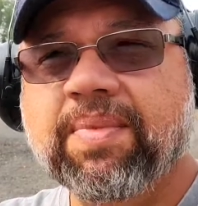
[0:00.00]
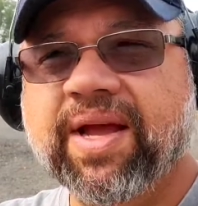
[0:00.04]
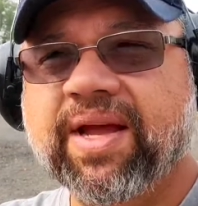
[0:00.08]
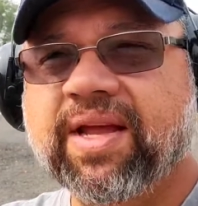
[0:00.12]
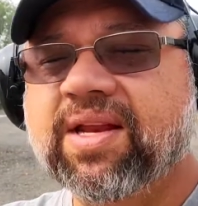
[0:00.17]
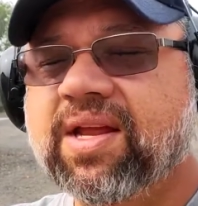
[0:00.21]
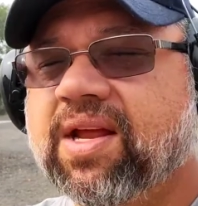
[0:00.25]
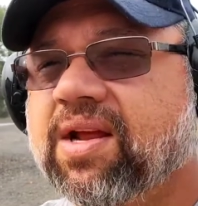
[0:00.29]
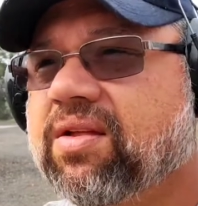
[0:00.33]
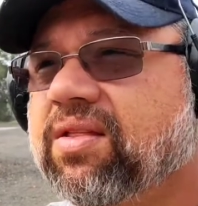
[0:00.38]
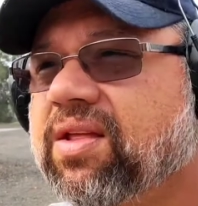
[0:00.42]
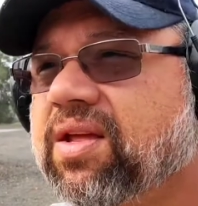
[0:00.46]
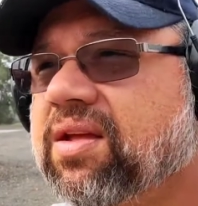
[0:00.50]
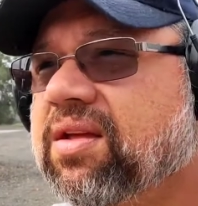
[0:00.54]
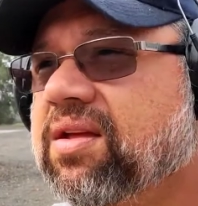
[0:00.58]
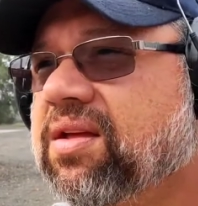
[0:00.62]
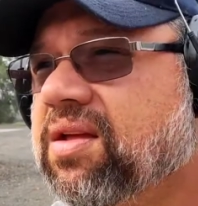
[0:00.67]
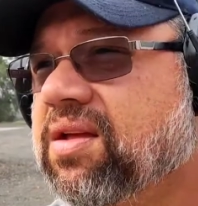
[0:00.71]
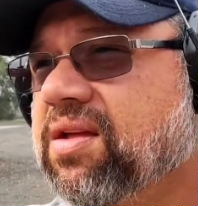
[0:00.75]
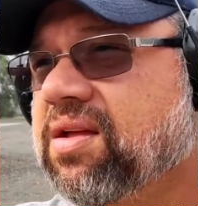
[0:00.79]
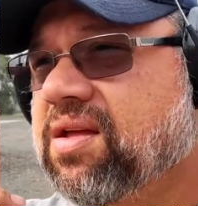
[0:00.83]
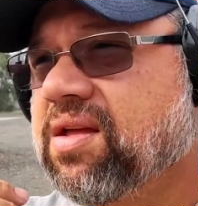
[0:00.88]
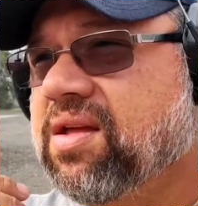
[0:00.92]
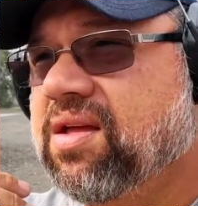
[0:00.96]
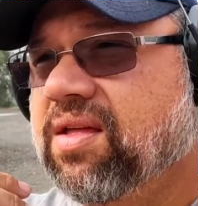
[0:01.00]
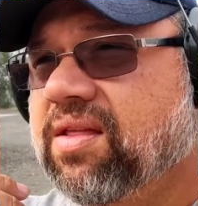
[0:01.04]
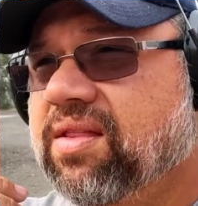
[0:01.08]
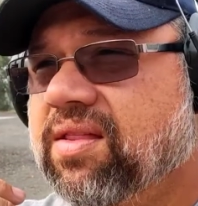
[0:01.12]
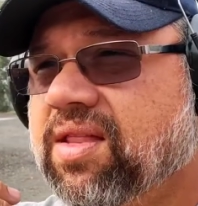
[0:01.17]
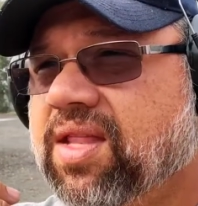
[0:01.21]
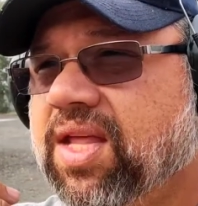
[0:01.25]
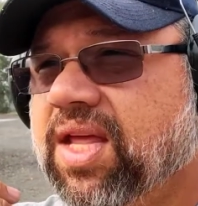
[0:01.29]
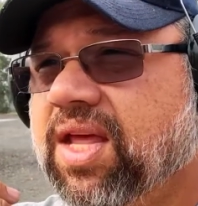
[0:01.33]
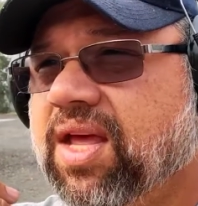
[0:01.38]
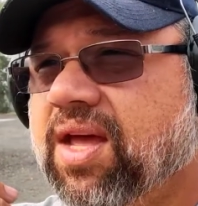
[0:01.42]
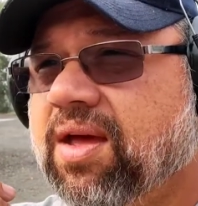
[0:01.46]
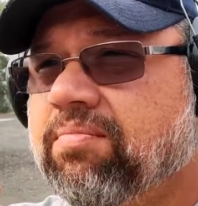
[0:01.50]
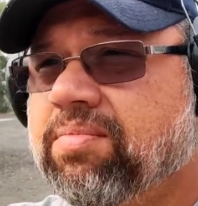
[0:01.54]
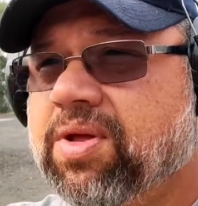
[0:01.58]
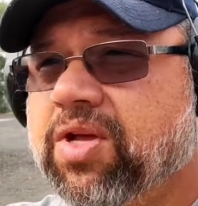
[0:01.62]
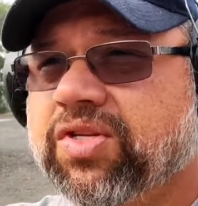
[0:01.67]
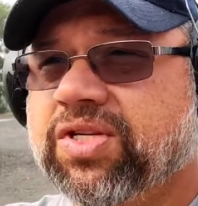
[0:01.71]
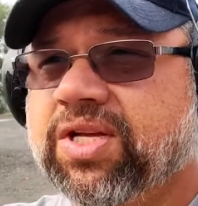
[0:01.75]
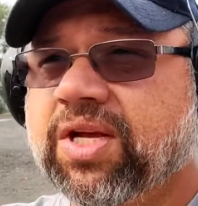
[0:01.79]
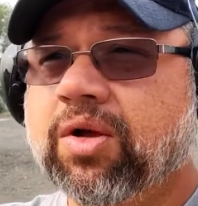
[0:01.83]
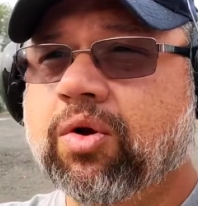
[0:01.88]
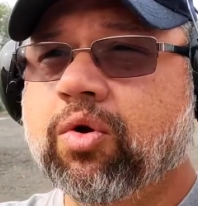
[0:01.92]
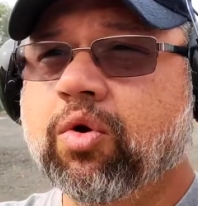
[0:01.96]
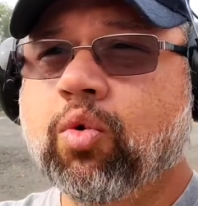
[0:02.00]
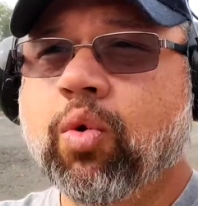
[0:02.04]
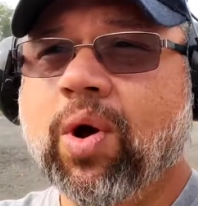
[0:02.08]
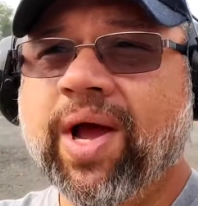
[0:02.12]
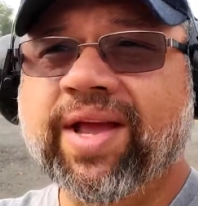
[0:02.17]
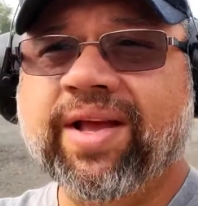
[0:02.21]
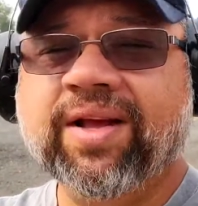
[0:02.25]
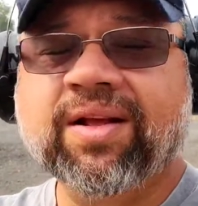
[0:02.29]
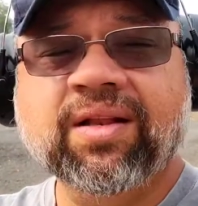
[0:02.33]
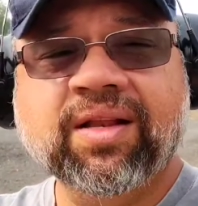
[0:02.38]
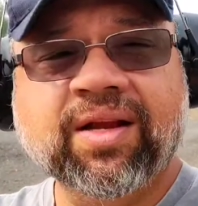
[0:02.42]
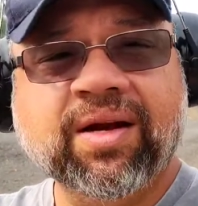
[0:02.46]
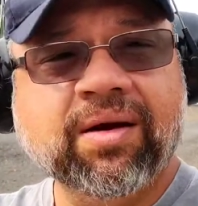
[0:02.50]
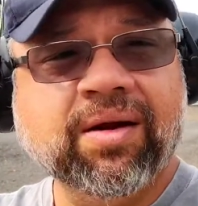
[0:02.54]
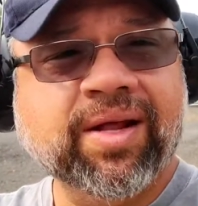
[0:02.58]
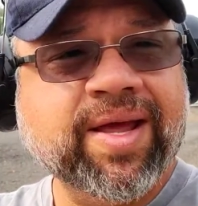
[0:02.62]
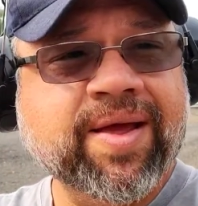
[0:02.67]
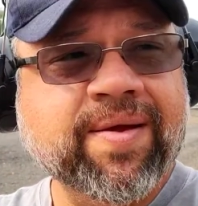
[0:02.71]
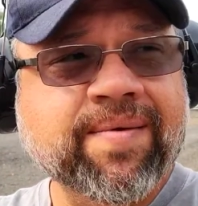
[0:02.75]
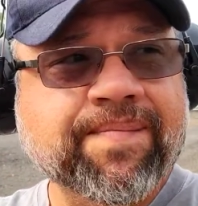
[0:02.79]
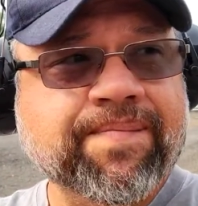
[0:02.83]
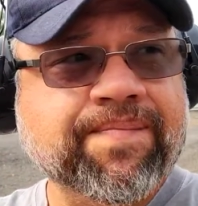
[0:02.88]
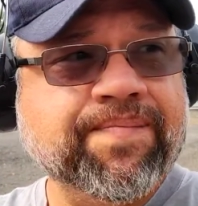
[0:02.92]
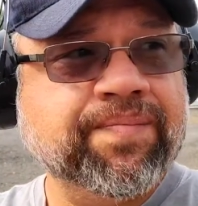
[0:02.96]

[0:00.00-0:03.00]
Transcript: I can hear the, the uh, music quite clearly.